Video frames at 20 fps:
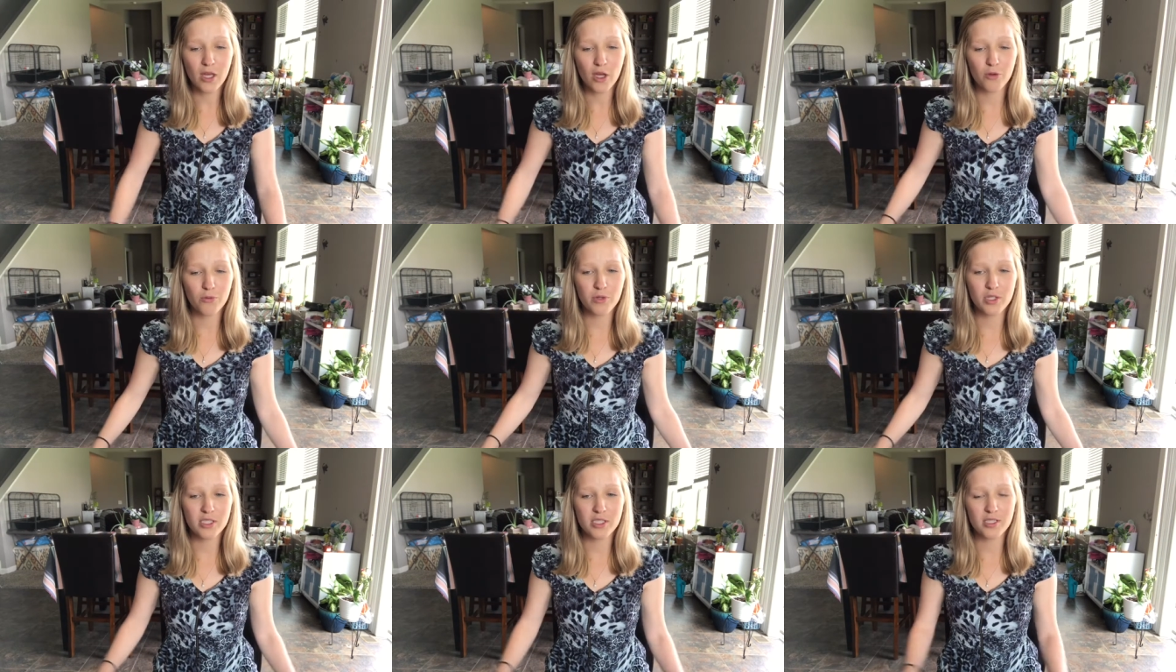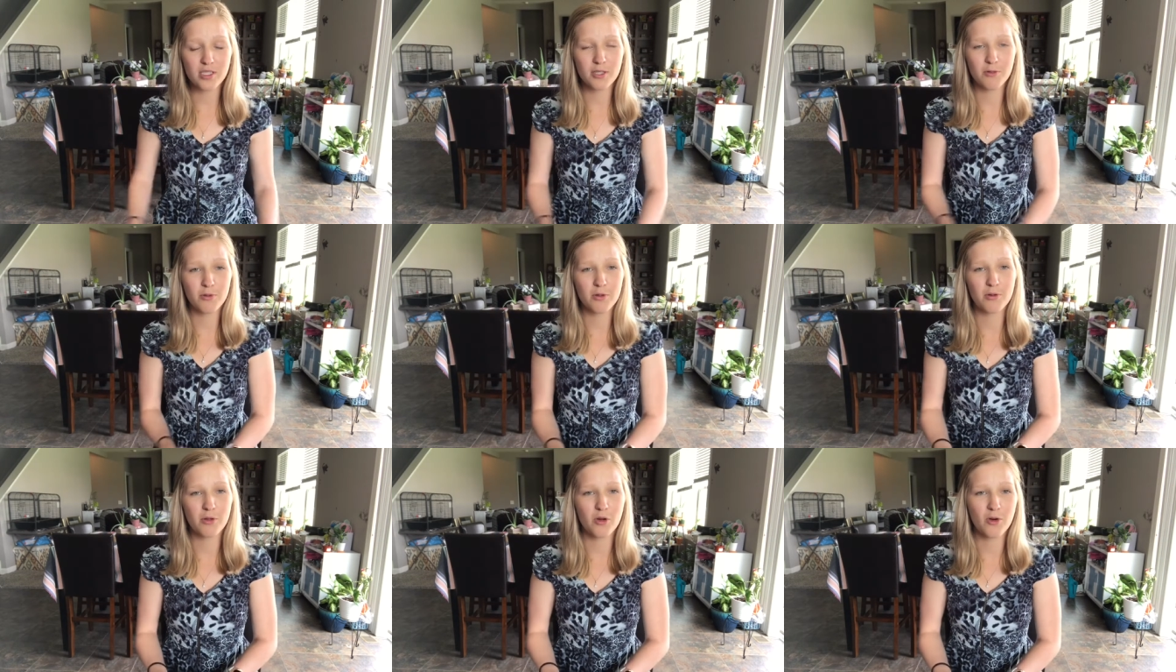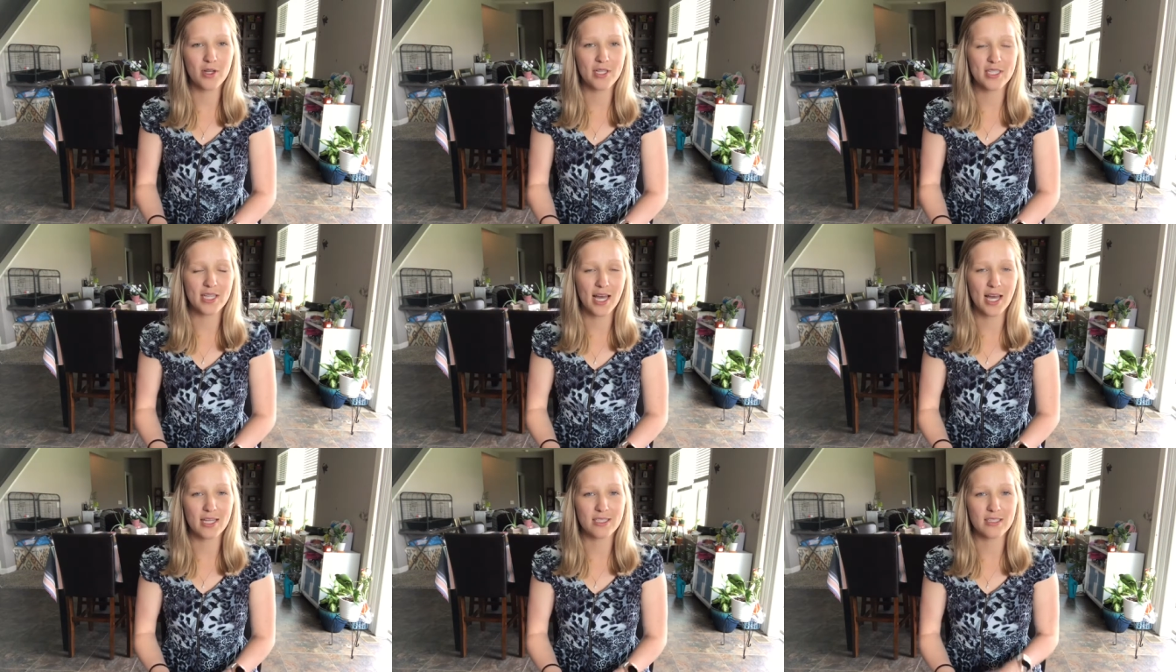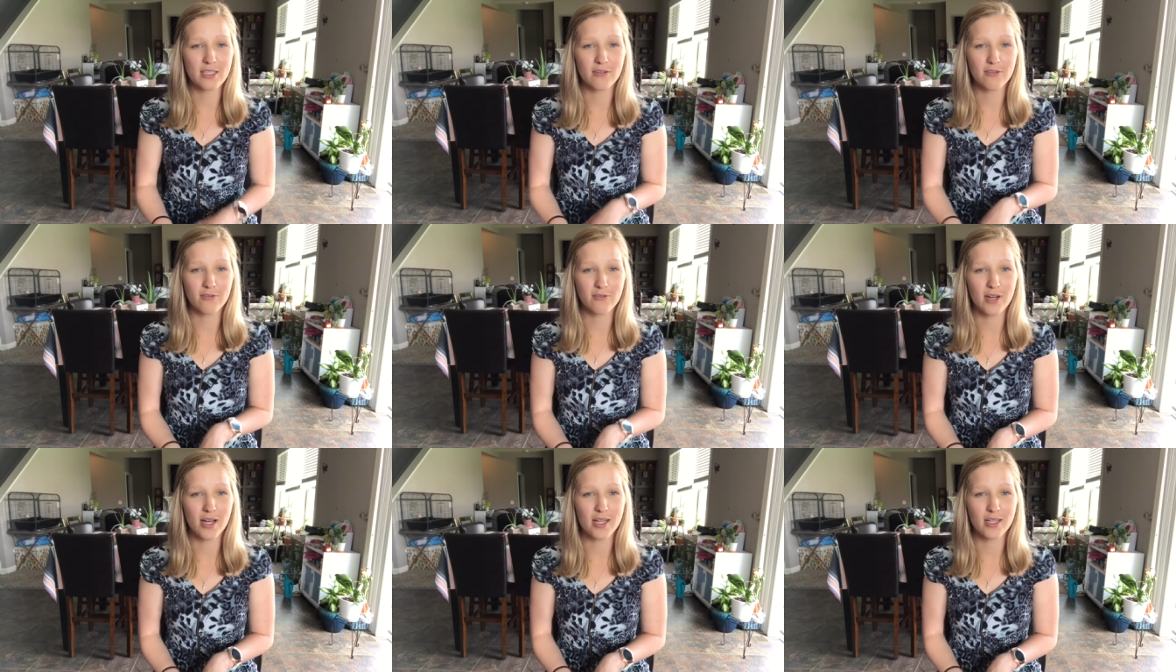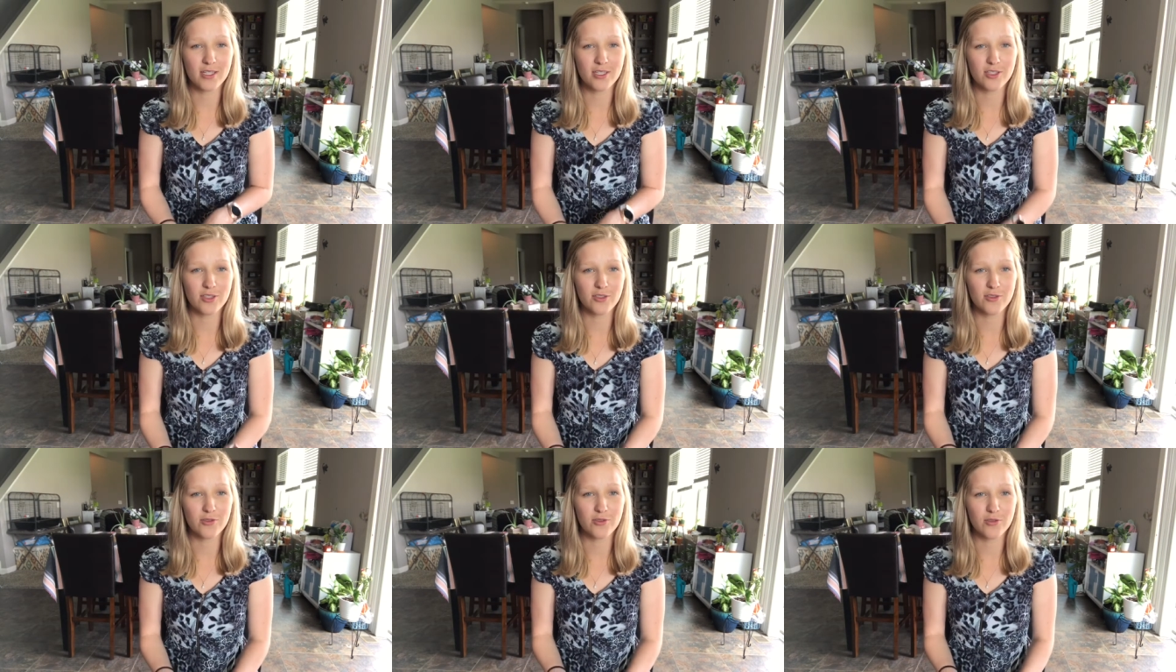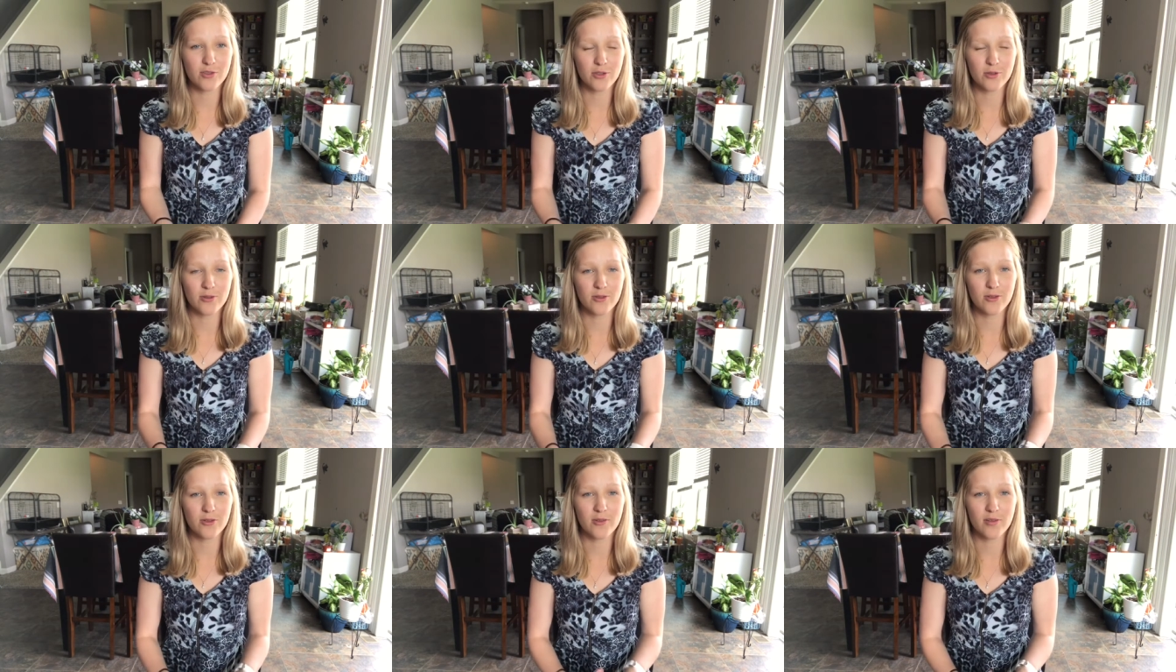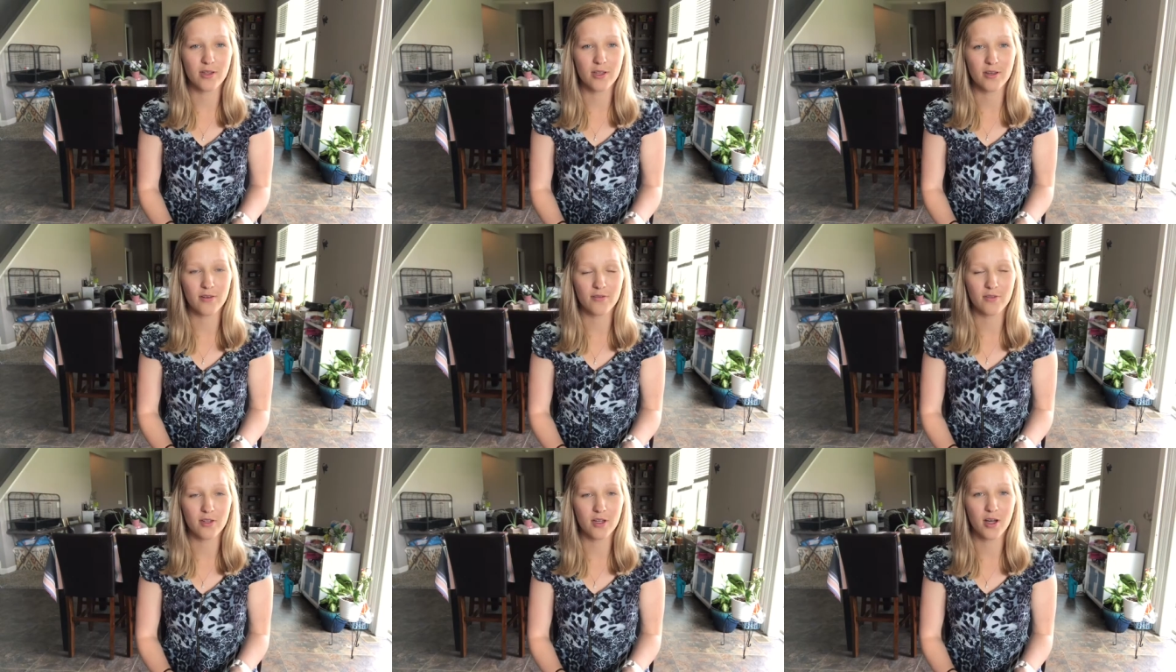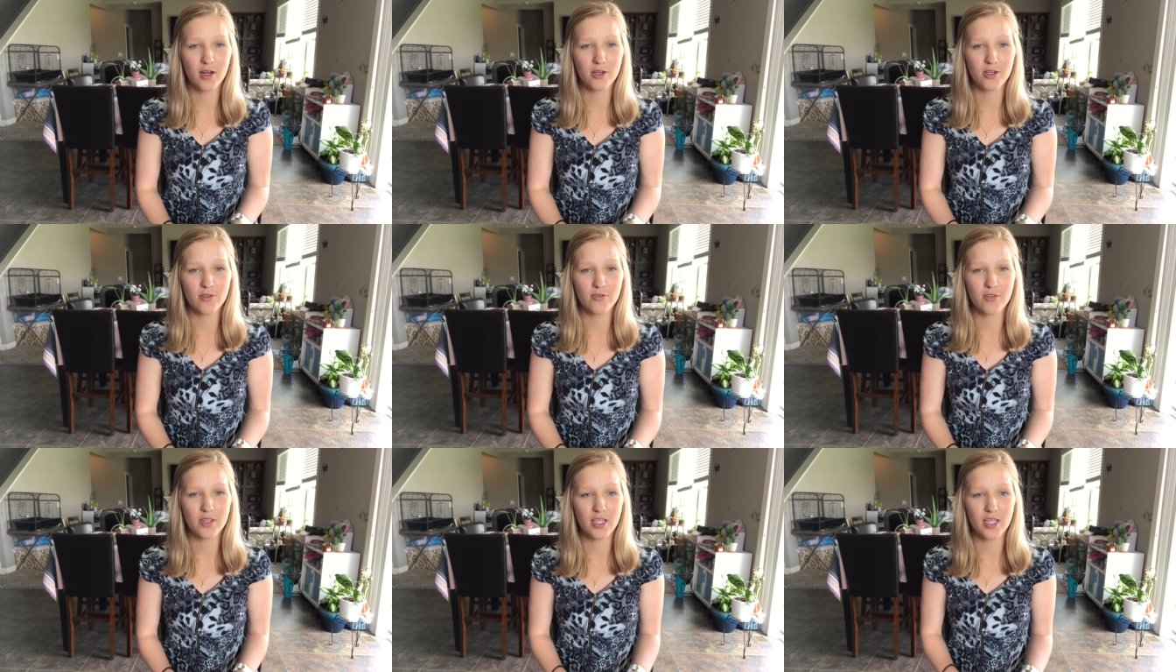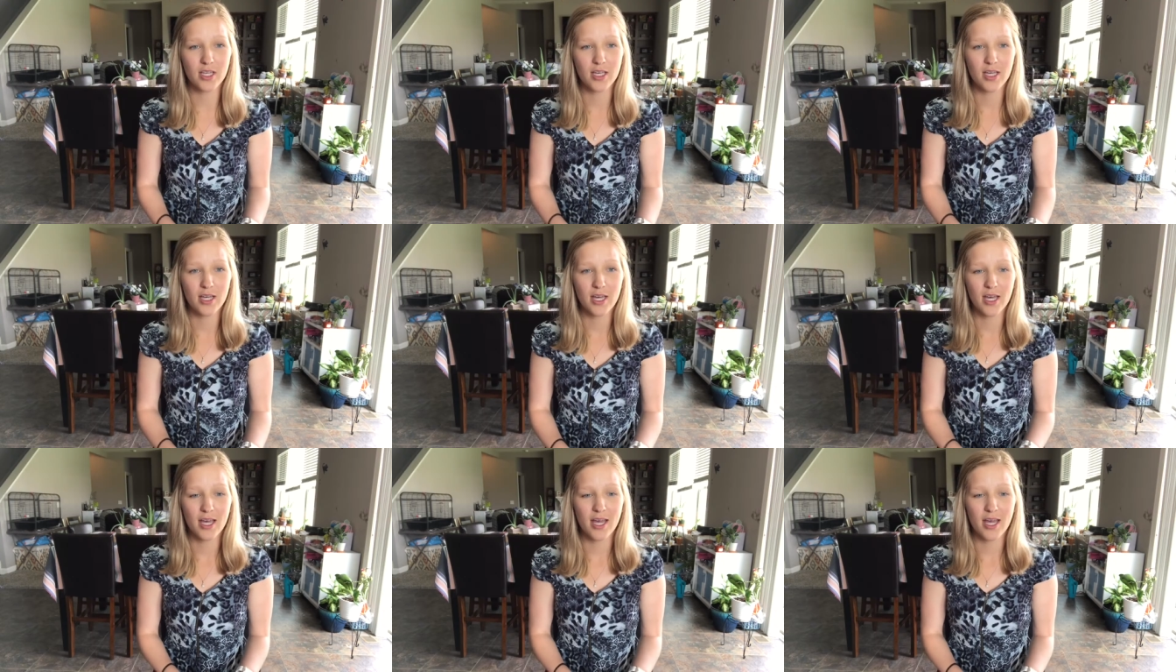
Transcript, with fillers: Originally, we were going to ask a friend to do the photography,